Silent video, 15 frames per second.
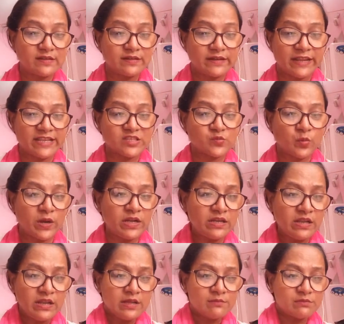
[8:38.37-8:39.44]
Next point,
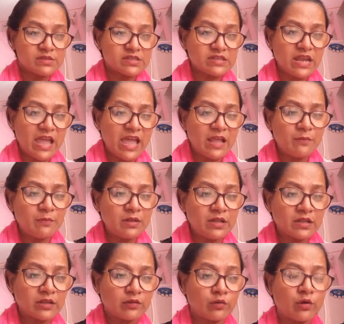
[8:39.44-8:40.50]
Mr.
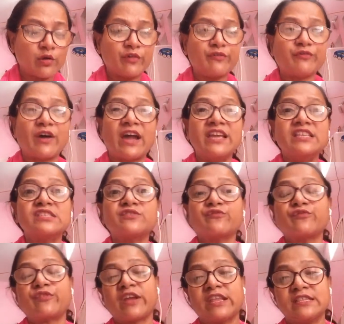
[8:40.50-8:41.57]
Hamill glorifies
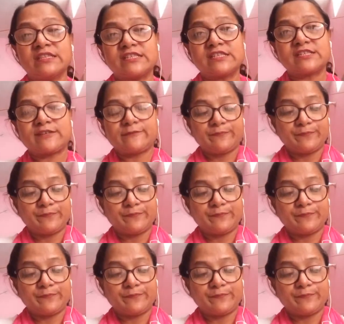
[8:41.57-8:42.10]
French.